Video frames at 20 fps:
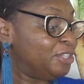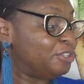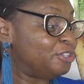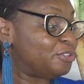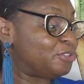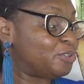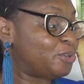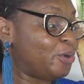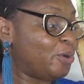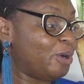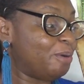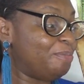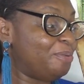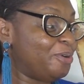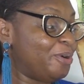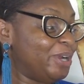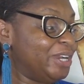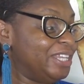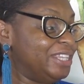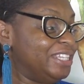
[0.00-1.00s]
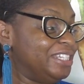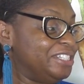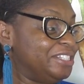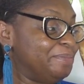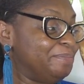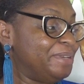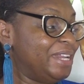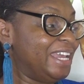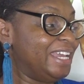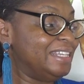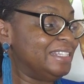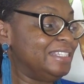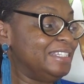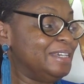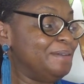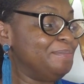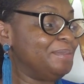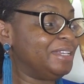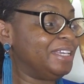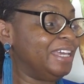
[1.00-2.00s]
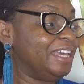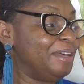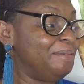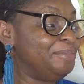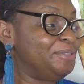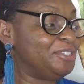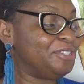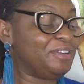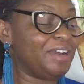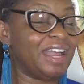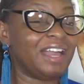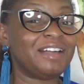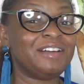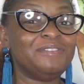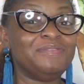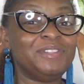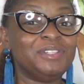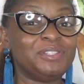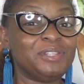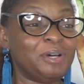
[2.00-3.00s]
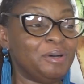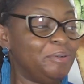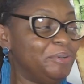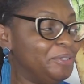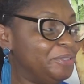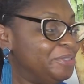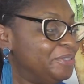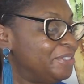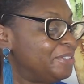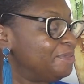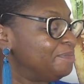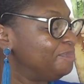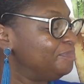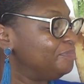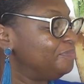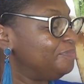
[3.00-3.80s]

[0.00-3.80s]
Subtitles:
the scoreboard in the gymnasium kept track of the totals.